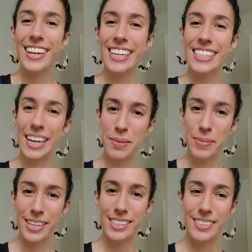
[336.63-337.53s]
Second
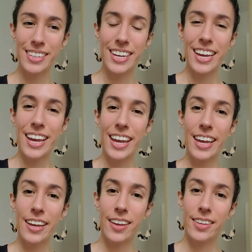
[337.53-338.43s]
piece
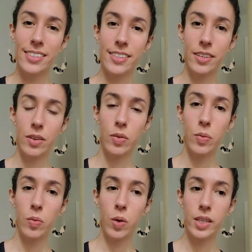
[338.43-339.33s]
is
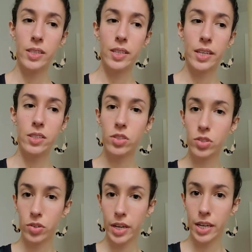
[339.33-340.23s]
once it's
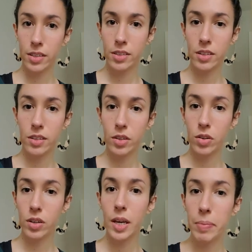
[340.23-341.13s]
strained,
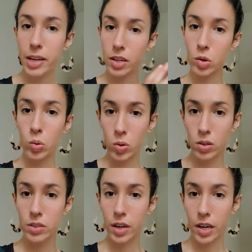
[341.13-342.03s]
you'll keep it in a
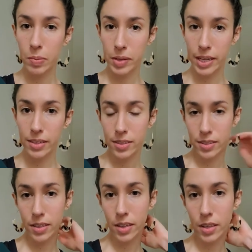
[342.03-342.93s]
cool, dark
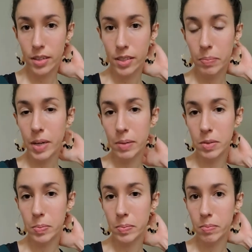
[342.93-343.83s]
place.
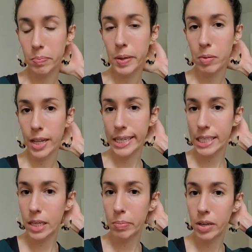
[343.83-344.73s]
Sometimes people like to
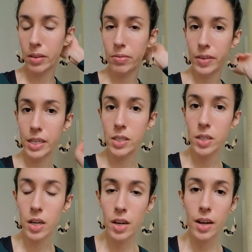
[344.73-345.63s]
keep it in the fridge.
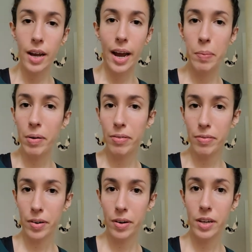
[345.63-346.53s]
I
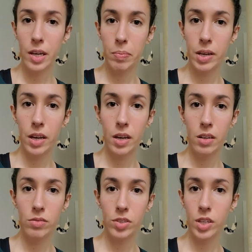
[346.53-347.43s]
prefer keeping it
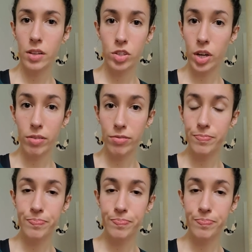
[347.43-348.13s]
just on the shelf.